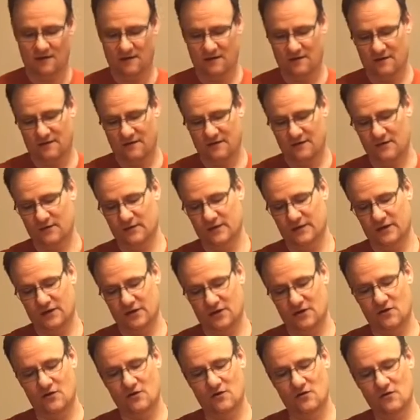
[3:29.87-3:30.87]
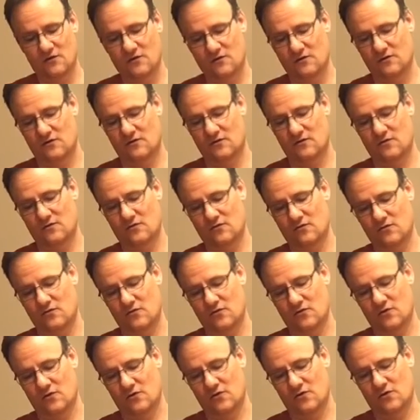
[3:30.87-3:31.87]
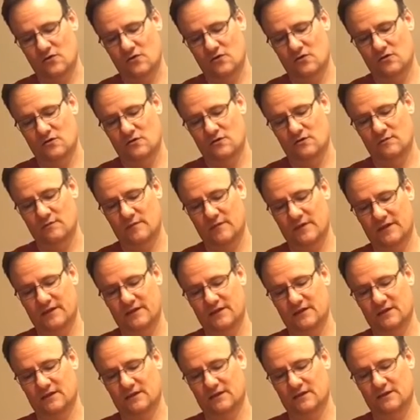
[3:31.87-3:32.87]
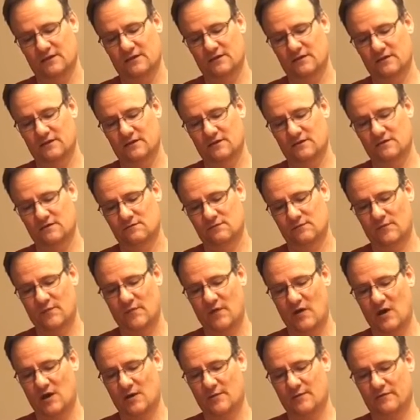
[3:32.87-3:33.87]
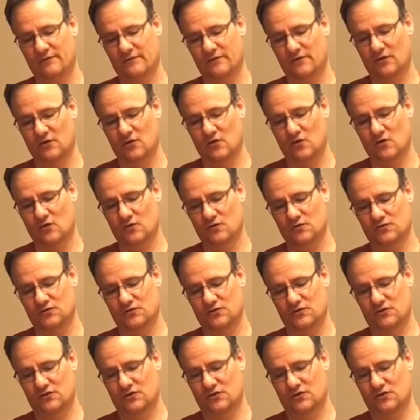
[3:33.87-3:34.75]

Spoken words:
There we go. Make the bottom of the ghost.